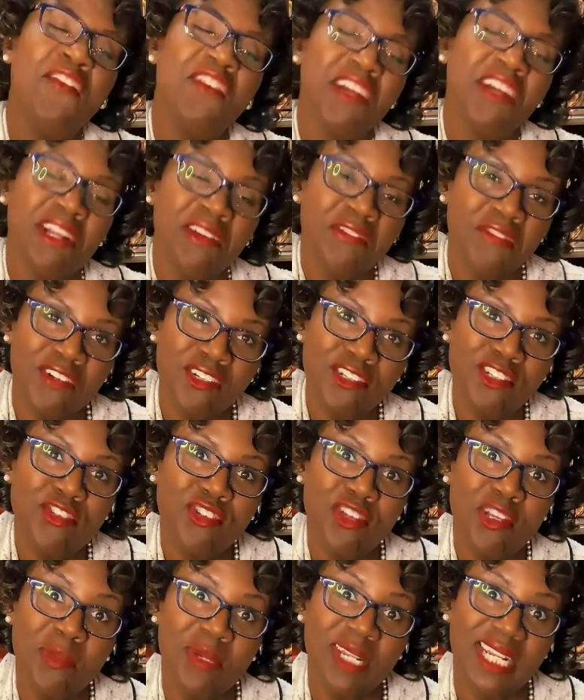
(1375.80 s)
My very first
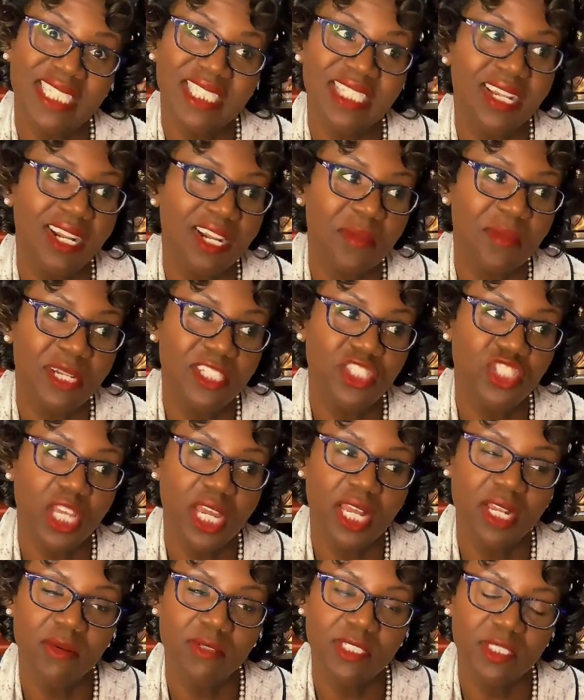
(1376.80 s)
stream when I started my
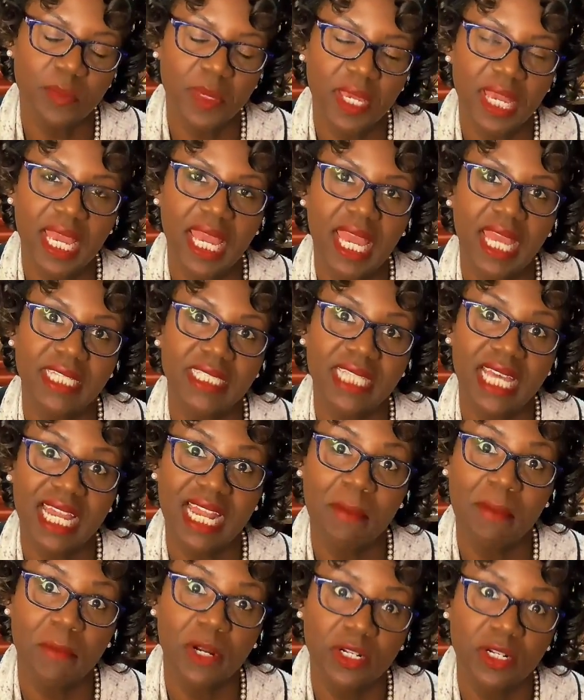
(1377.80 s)
channel was pancakes,
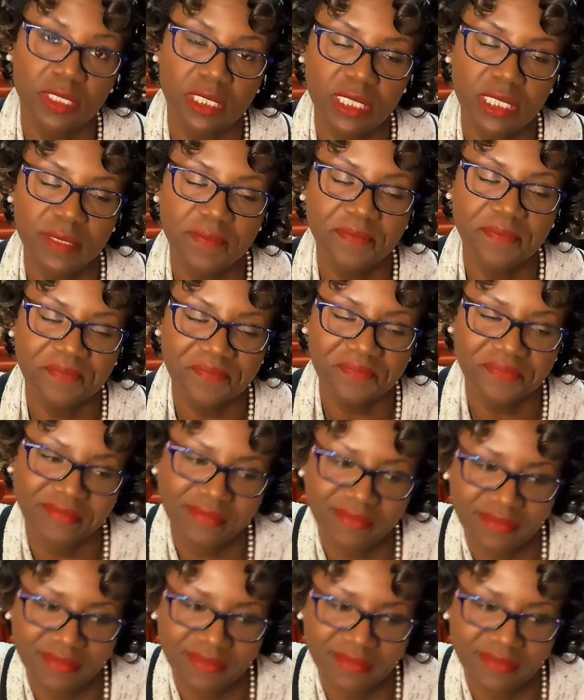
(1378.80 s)
and I burned them.